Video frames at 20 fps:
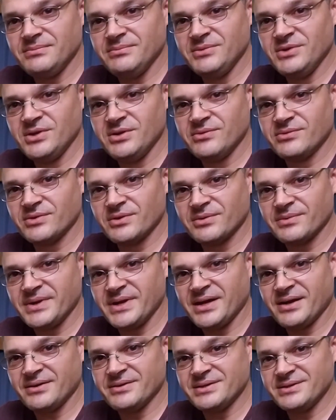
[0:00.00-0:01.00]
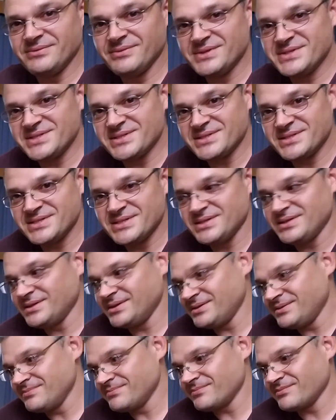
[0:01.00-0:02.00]
maneuver around. It wasn't
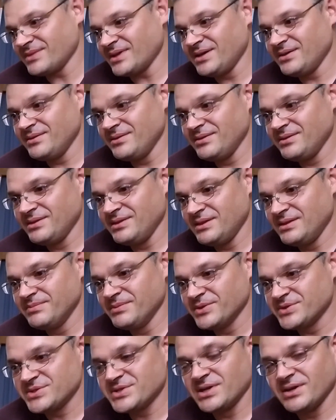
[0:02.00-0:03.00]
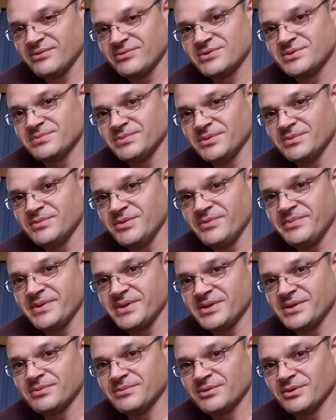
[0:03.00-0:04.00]
the most comfortable
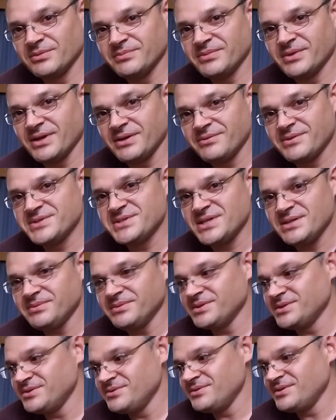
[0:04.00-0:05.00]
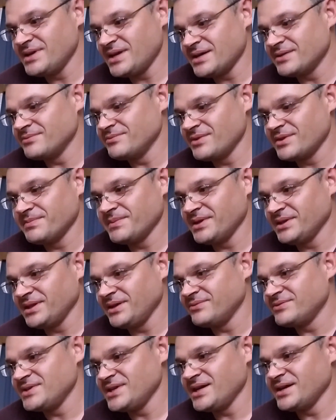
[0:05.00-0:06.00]
movement in the world, but I was able to do that with my
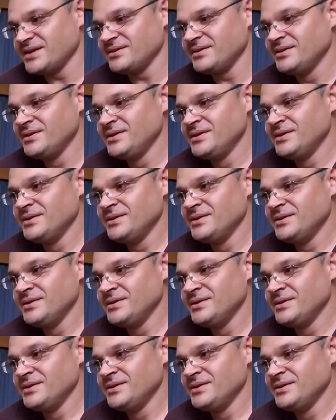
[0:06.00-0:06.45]
left hand.